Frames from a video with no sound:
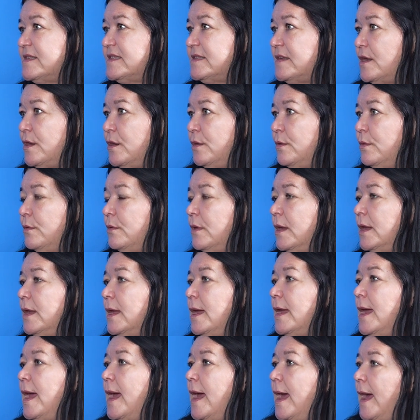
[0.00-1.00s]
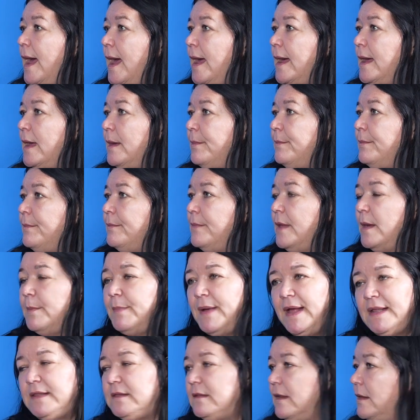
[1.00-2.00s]
So,
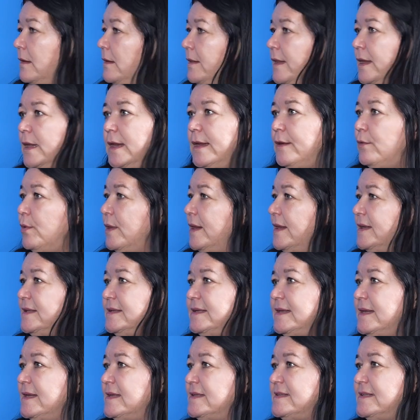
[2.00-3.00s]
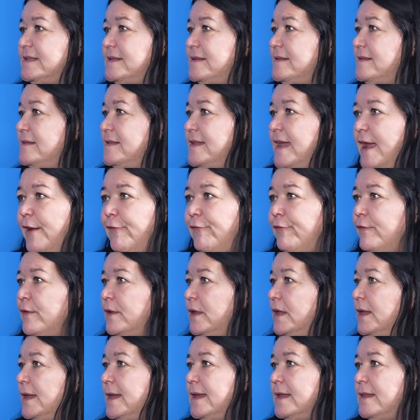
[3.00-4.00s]
but the liquidity is
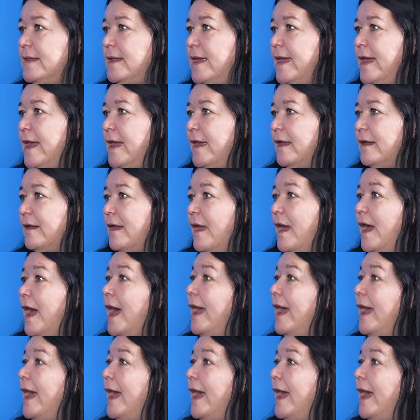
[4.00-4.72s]
definitely there.